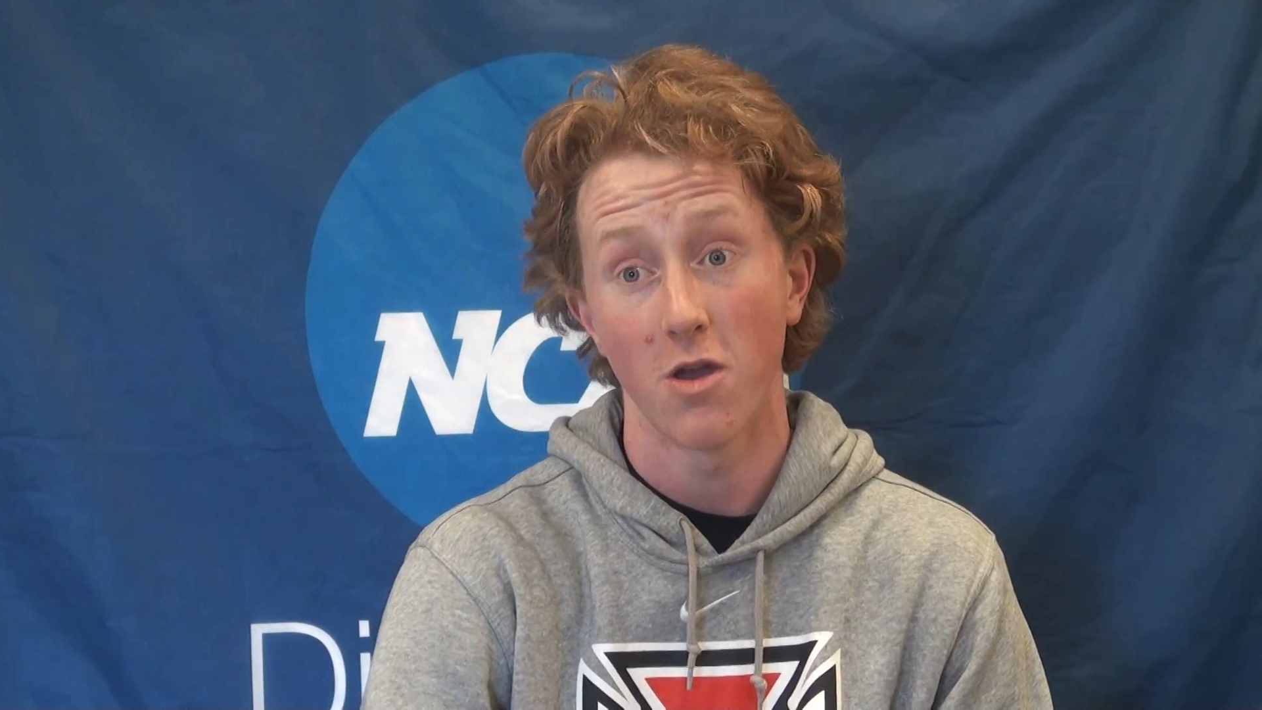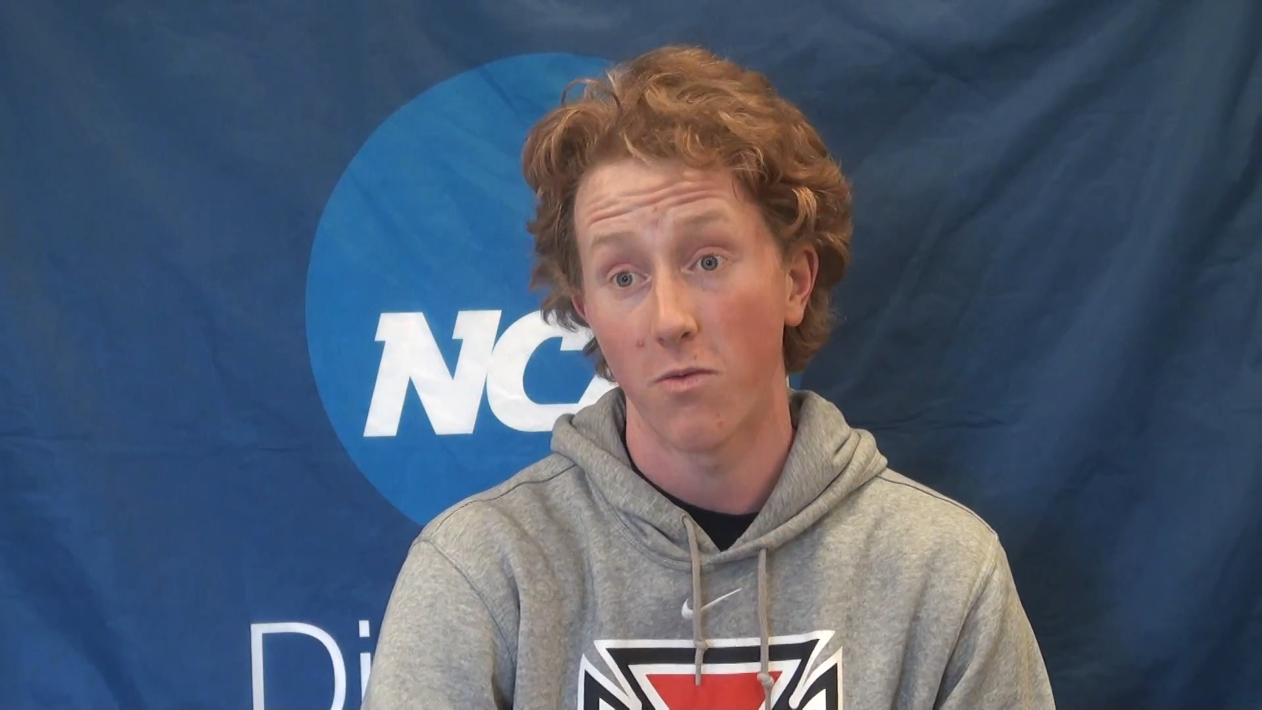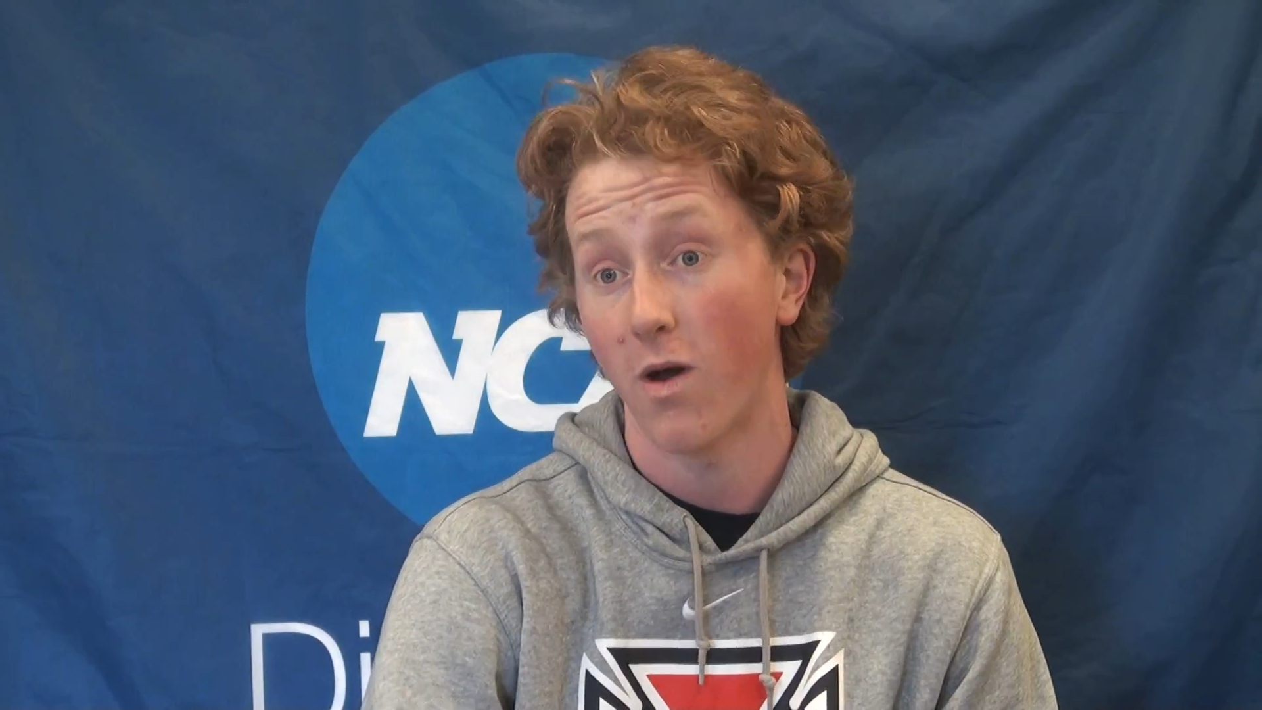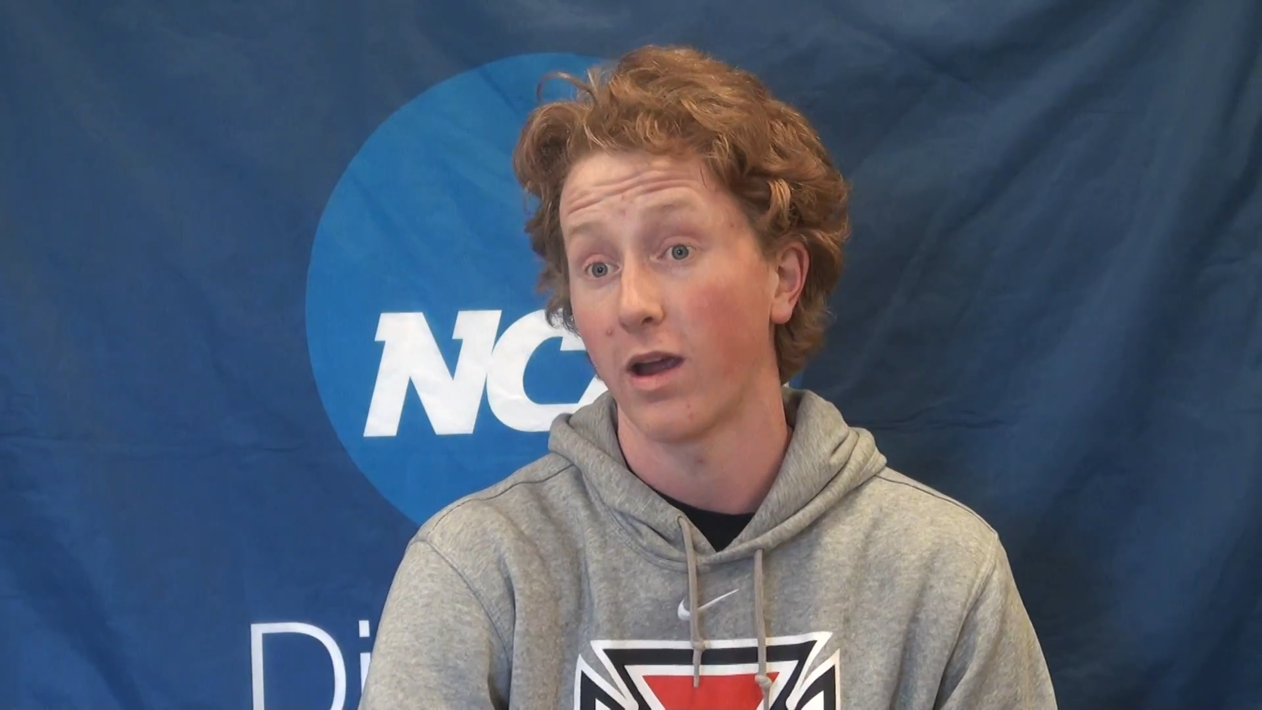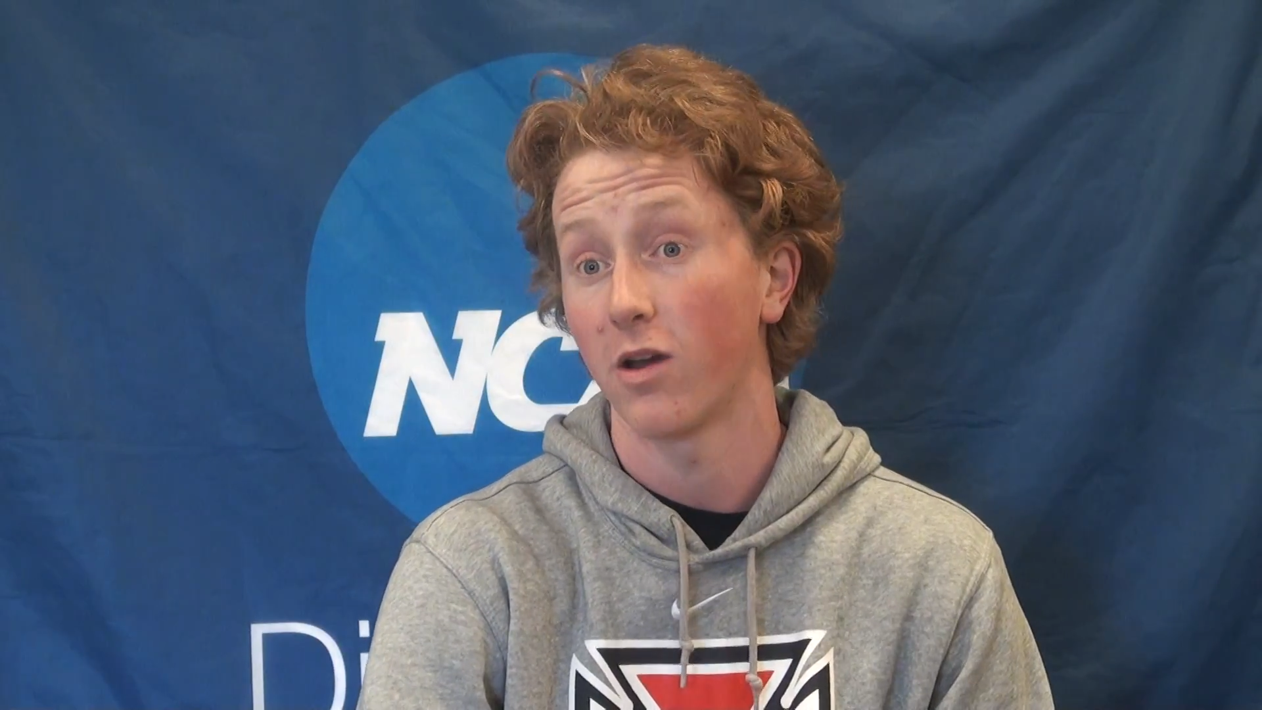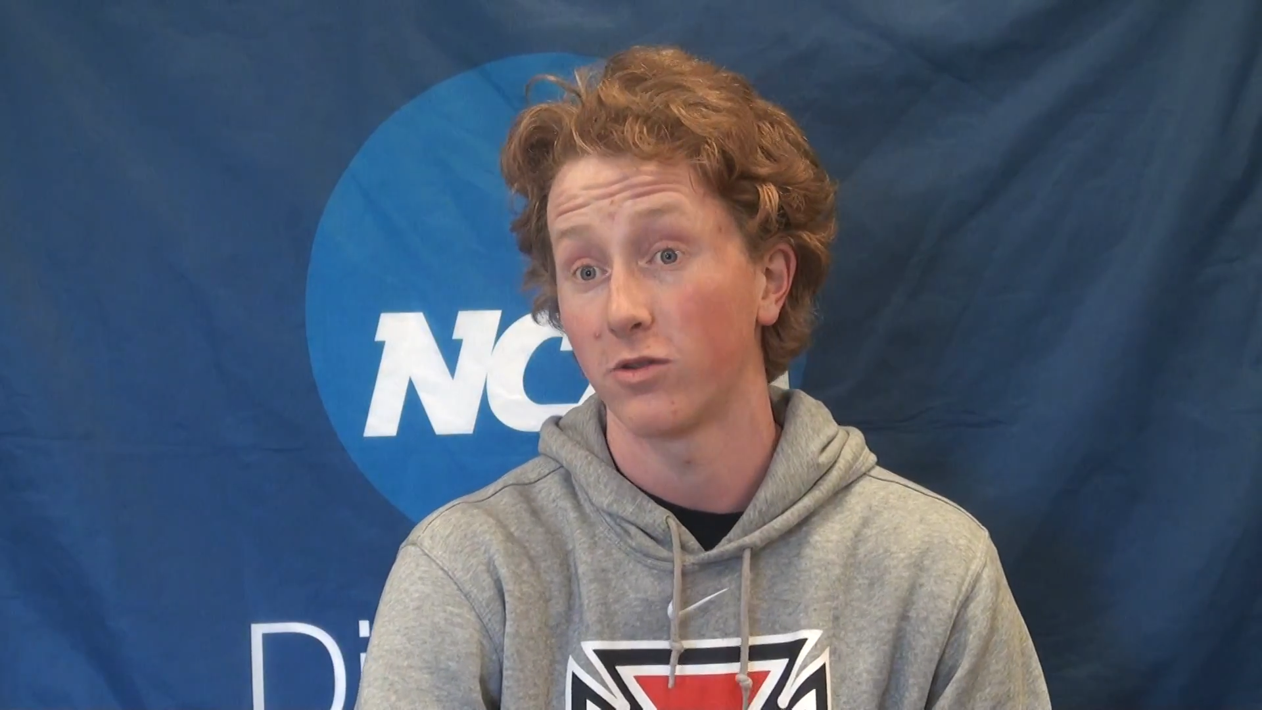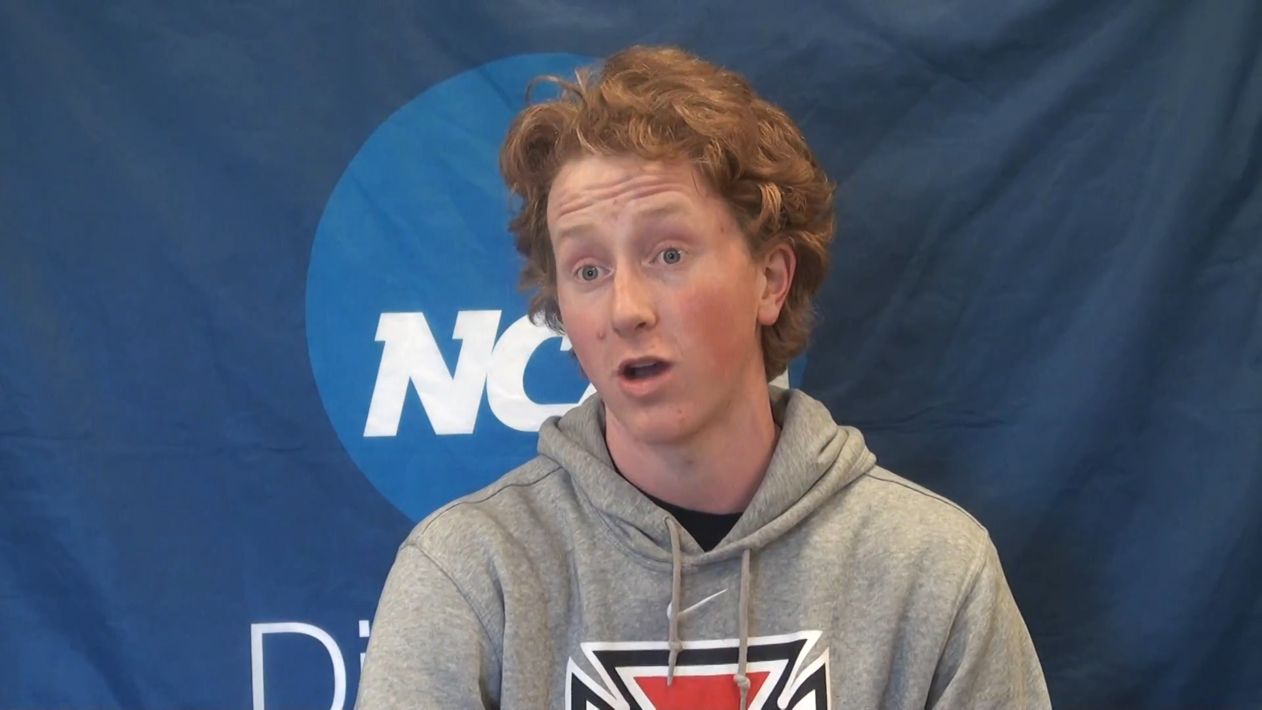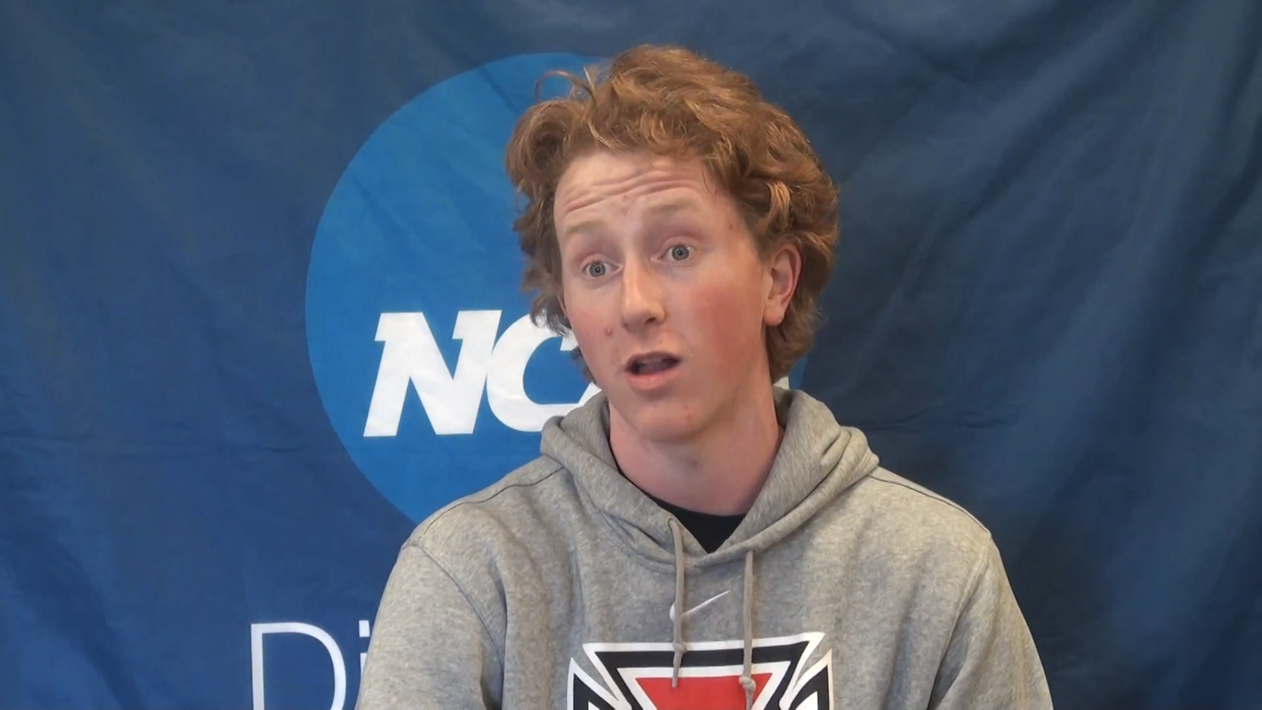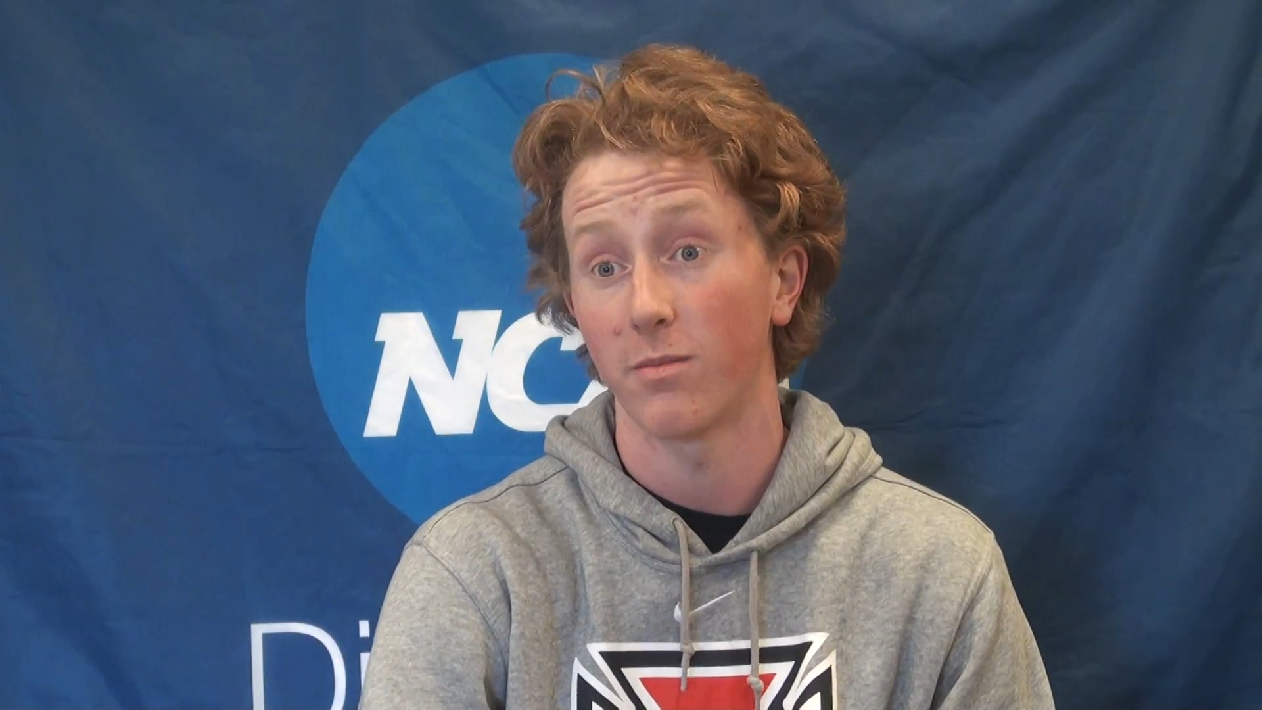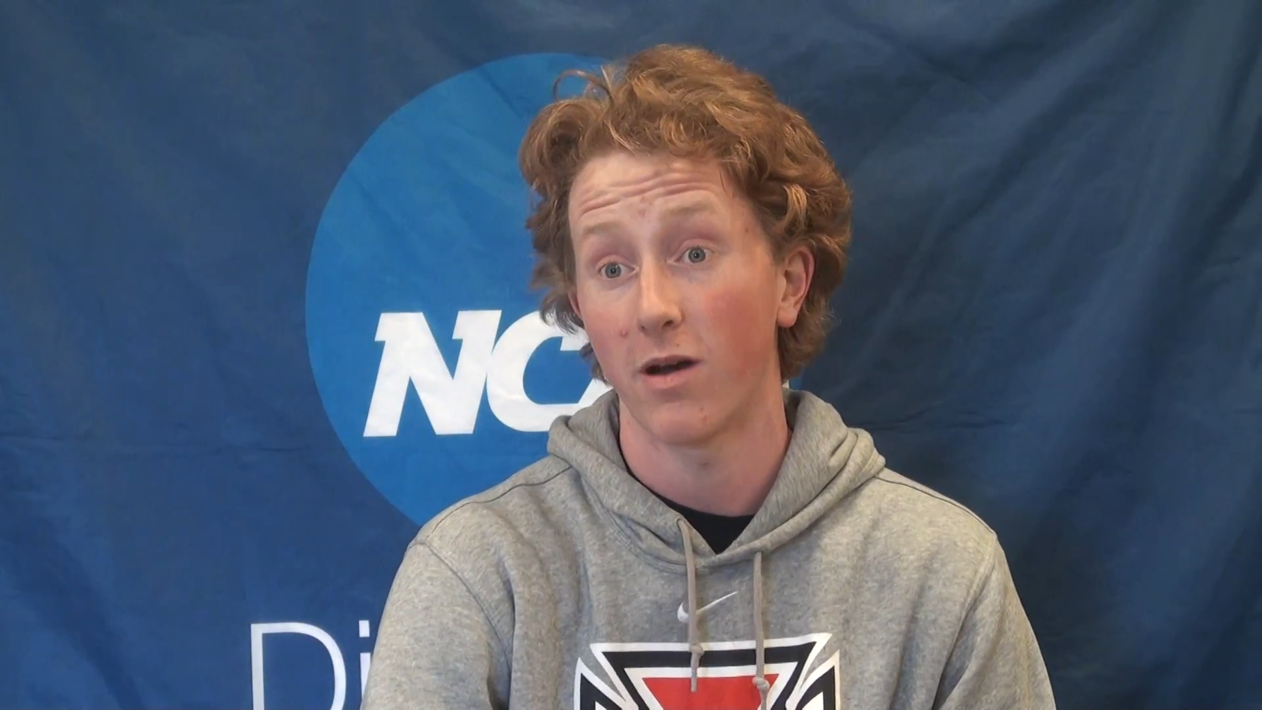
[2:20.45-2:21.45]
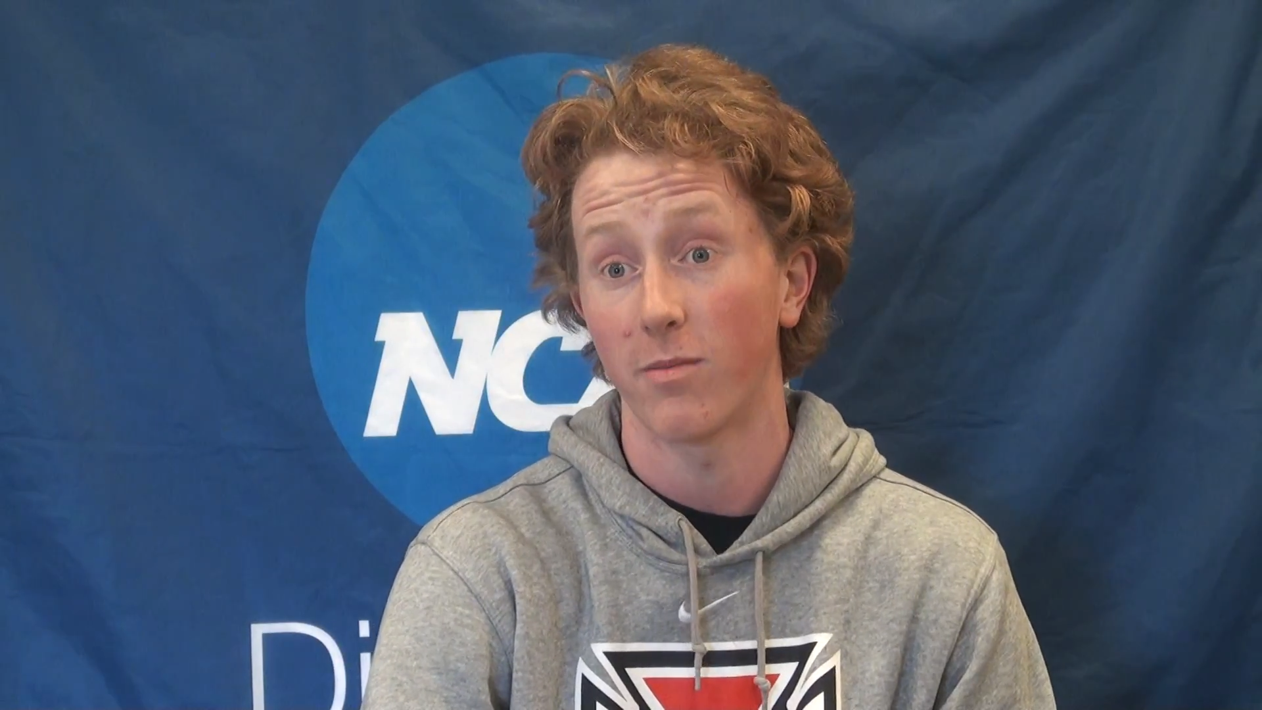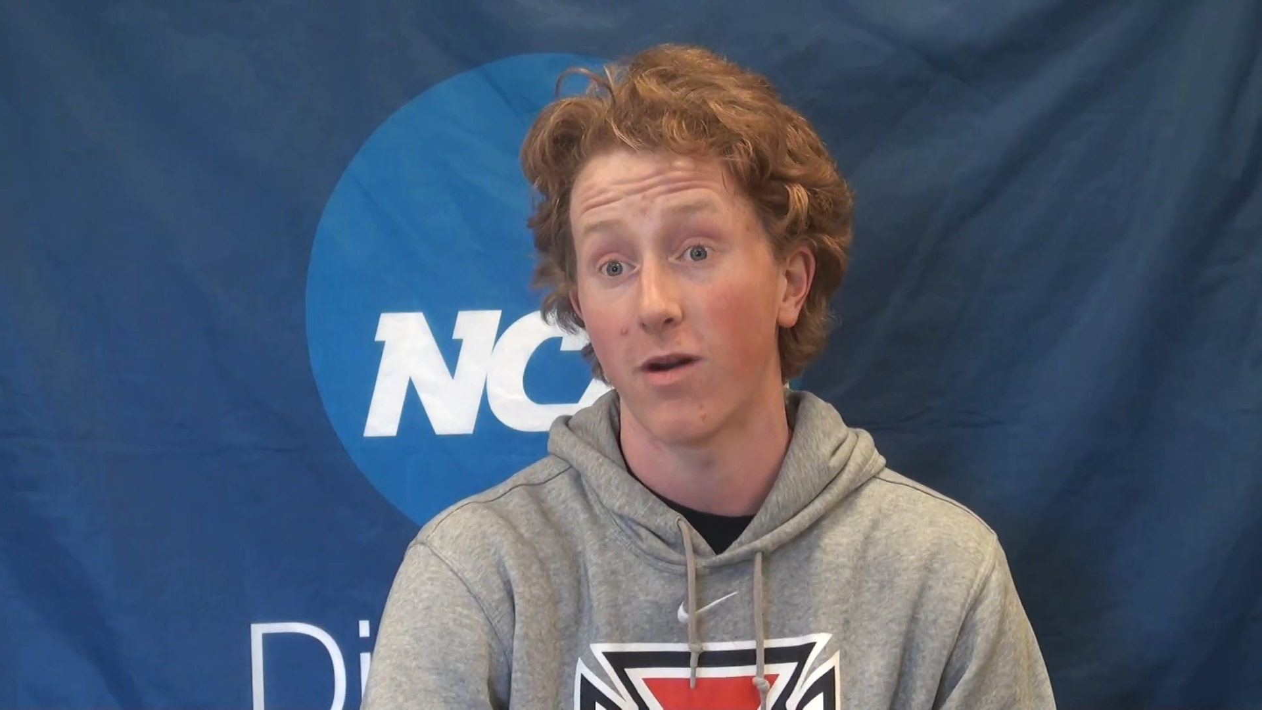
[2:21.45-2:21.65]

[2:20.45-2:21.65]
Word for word: why Coach Hollibaugh